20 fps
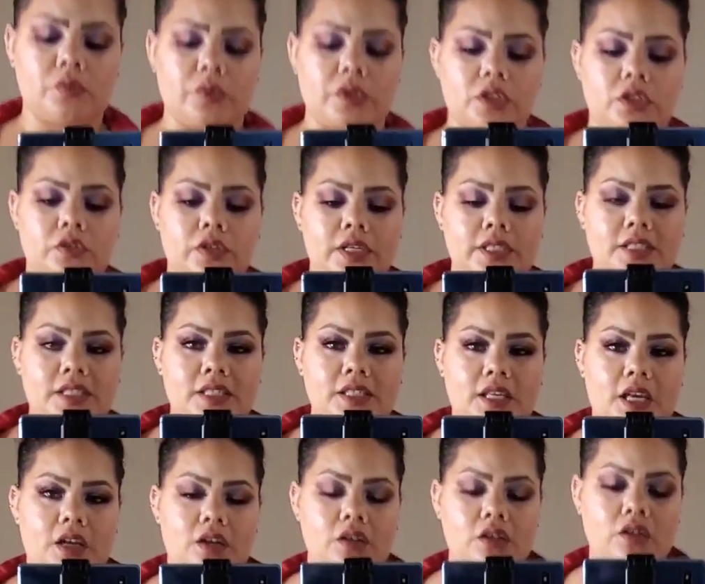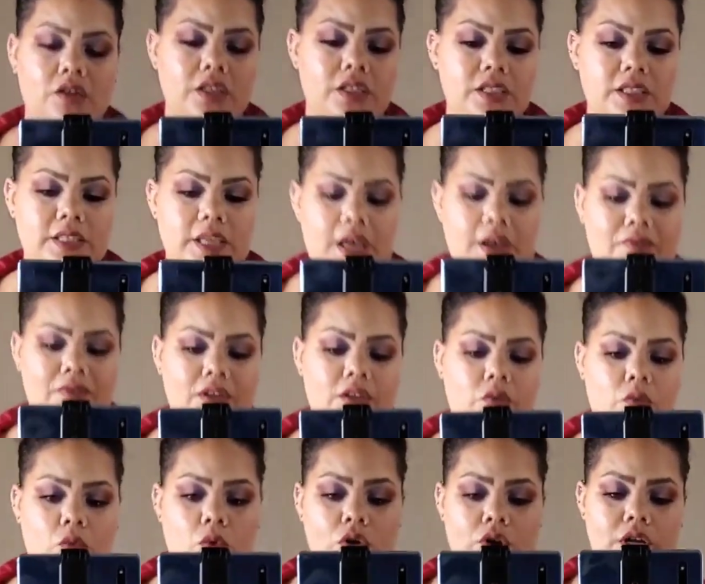to wear dresses. I don't know, I just
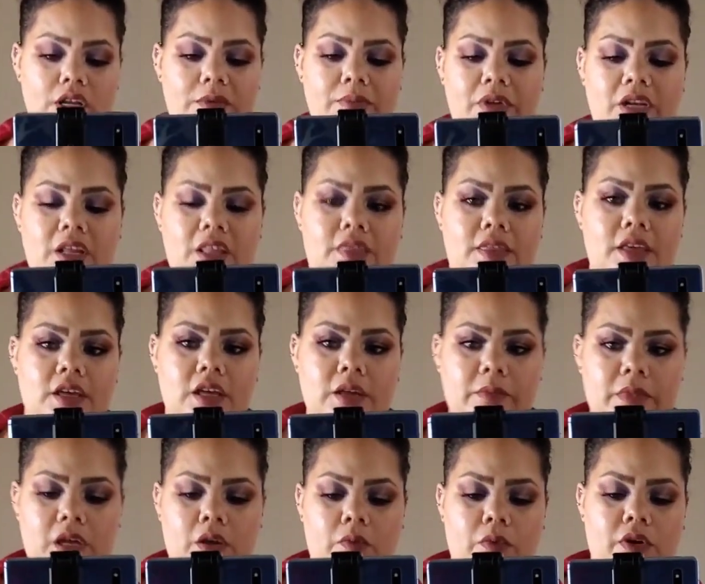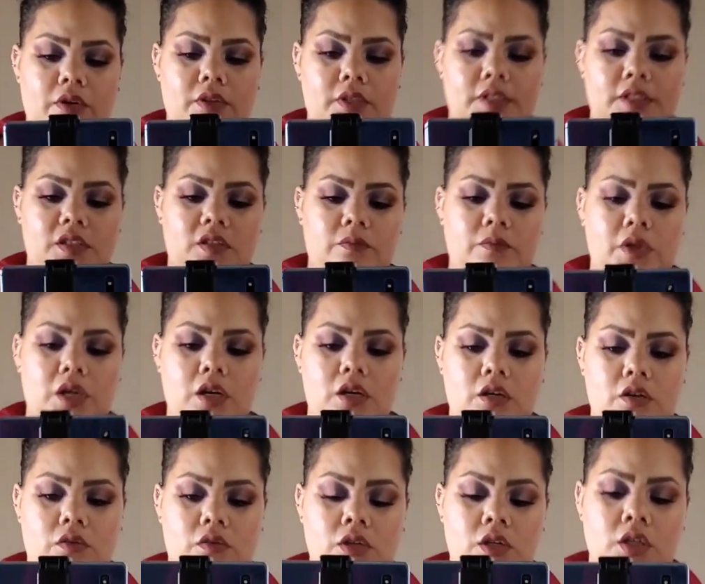haven't worn any, but I think I might wear this
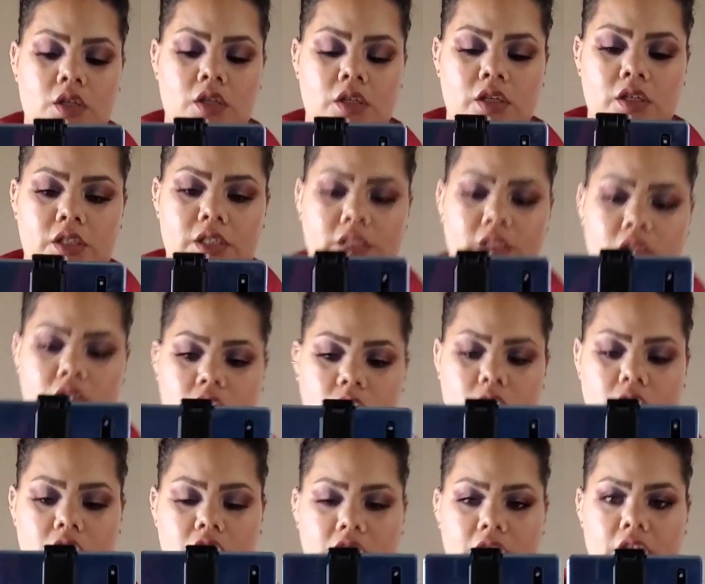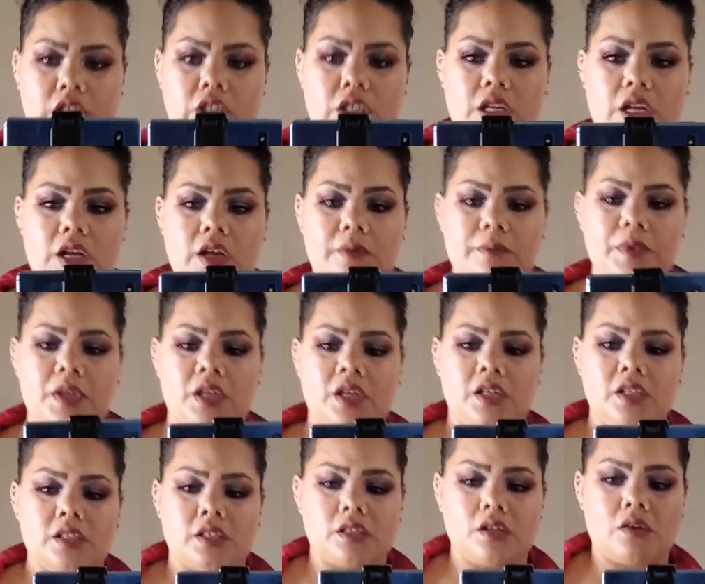tomorrow just to sort of change it up.
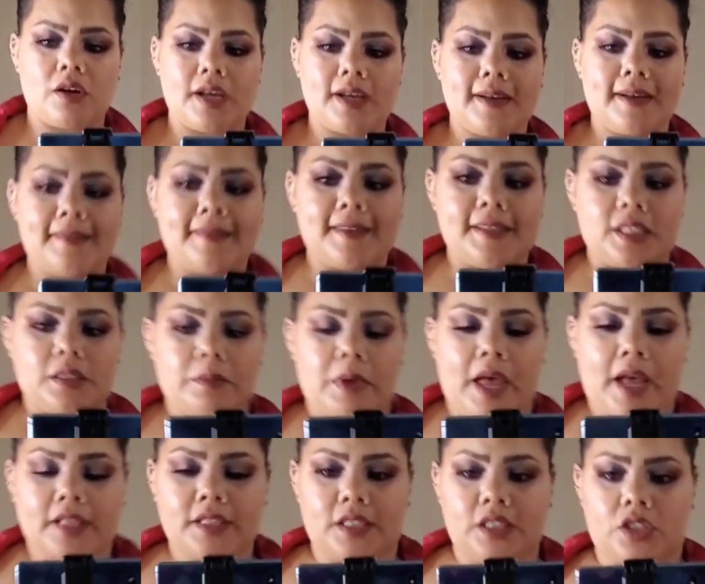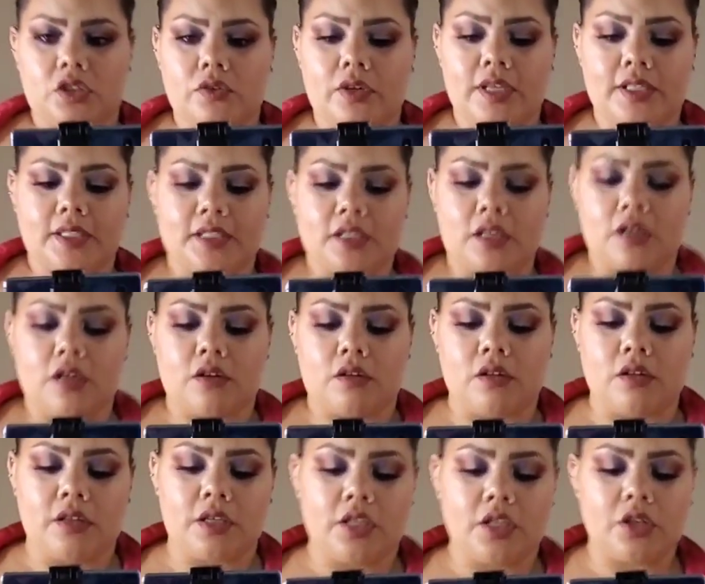So I got this maxi dress
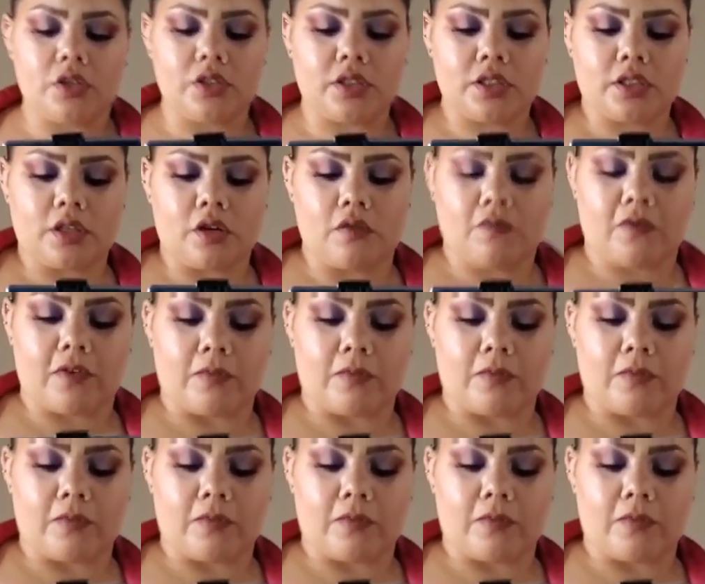Oh, years ago